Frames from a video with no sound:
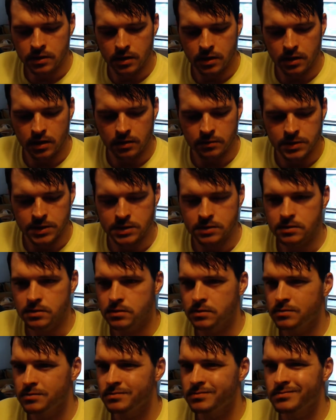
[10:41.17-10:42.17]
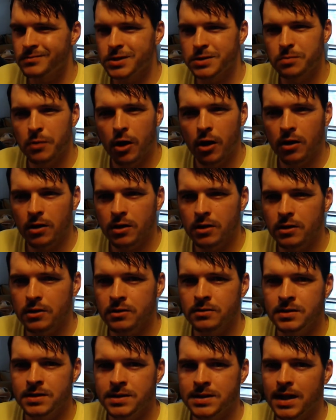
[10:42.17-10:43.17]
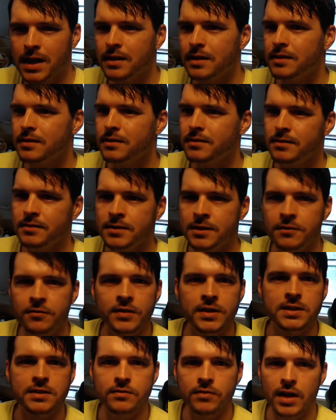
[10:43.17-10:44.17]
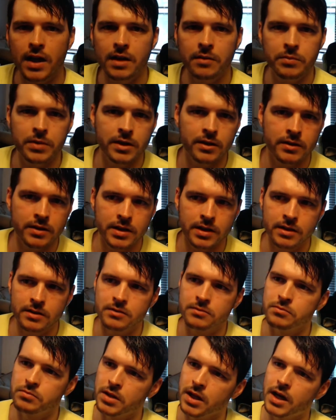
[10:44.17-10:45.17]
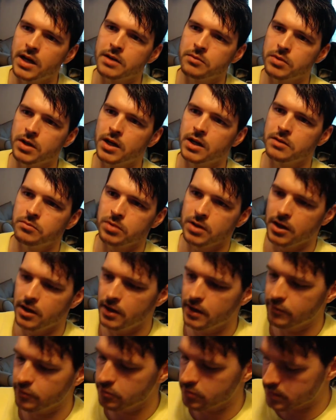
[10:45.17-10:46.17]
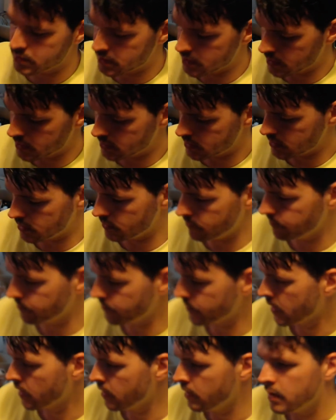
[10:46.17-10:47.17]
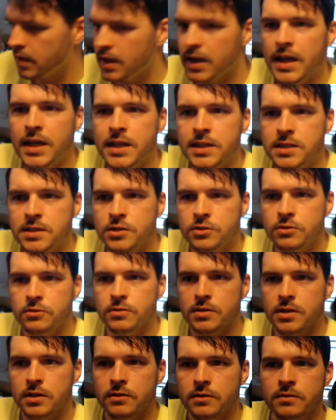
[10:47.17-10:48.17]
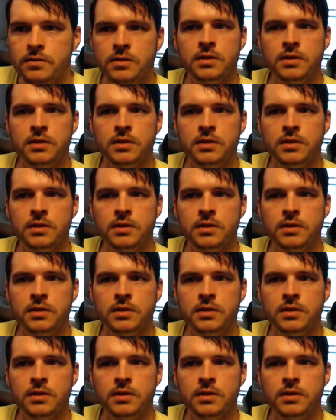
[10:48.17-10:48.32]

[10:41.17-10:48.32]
He's smaller. He's got a defensive liability. Blah, blah, blah. Everyone says that. It's the truth, though.